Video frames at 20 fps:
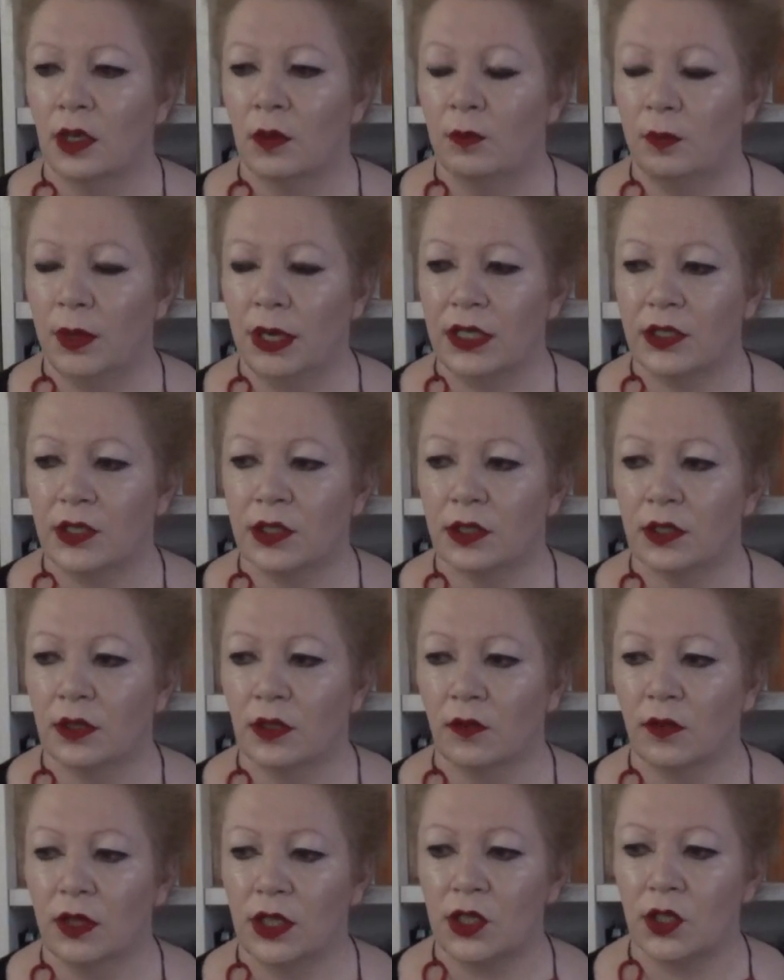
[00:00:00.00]
bit
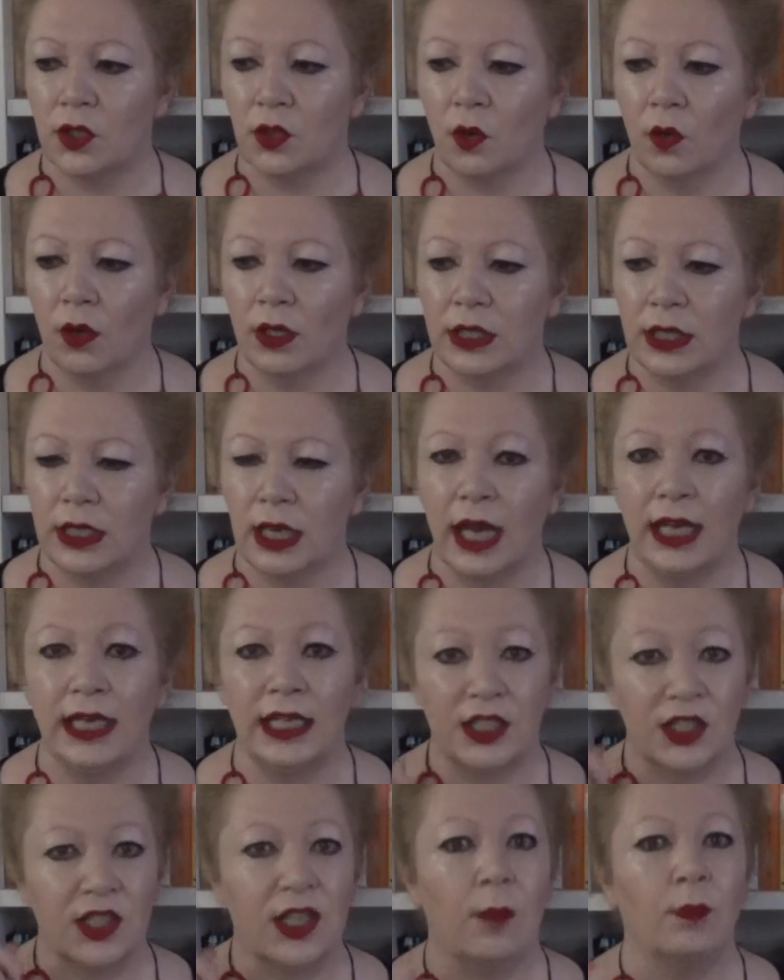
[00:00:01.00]
of this story today is
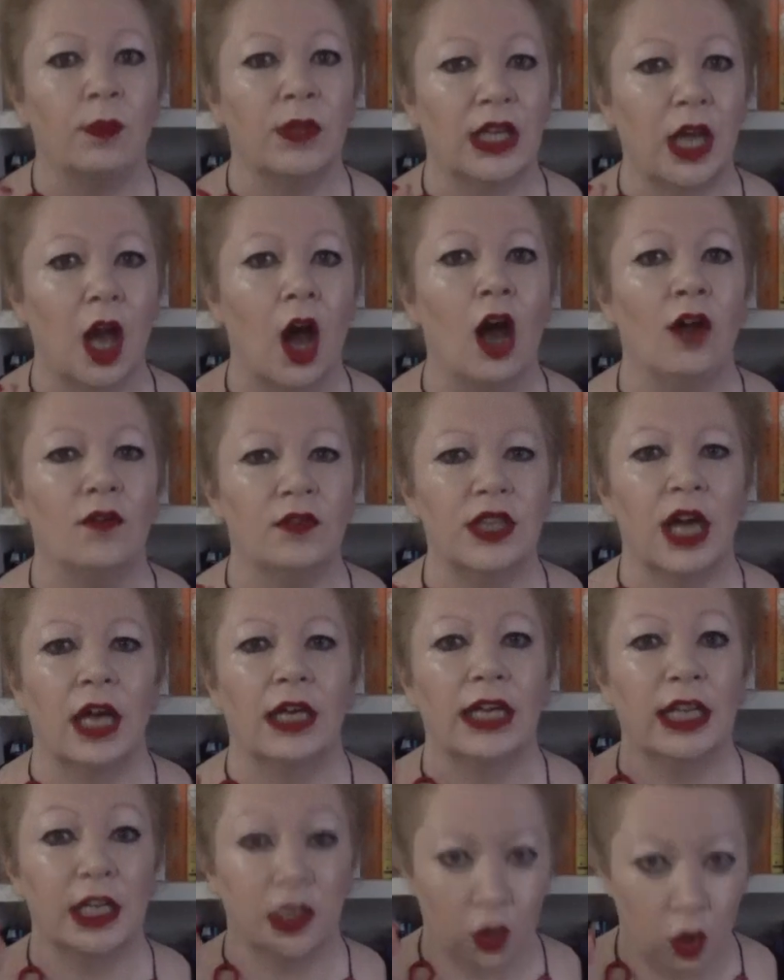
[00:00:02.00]
something I've done
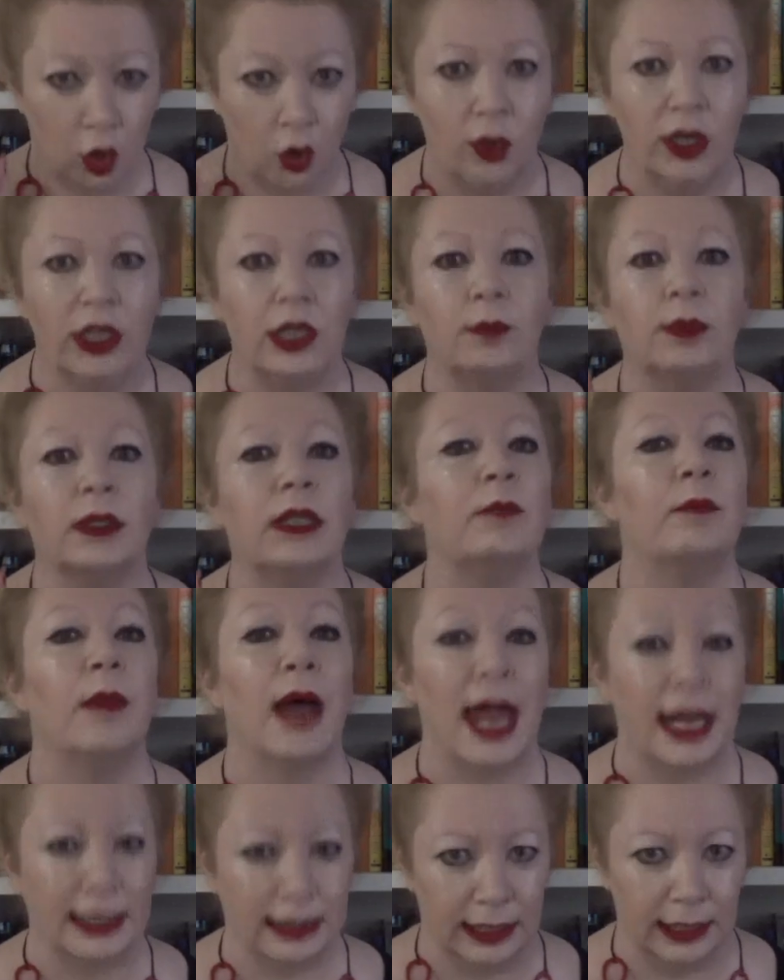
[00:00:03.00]
incredibly
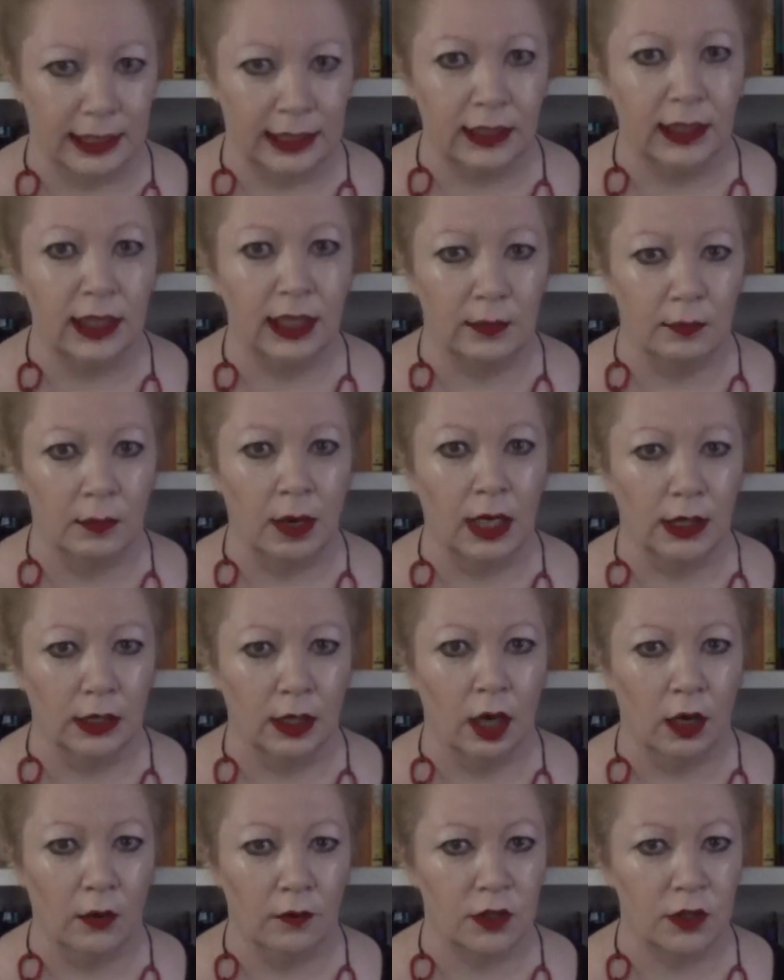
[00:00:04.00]
badly in my life.